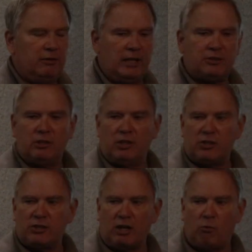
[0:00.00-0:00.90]
That's going to
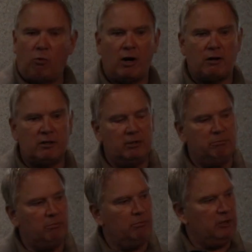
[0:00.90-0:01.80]
suck water to
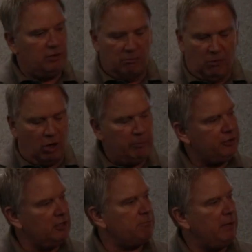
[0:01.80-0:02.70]
them. The
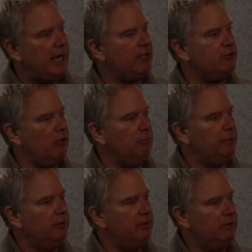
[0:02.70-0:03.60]
moment this bag is
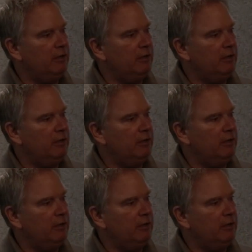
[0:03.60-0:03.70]
opened,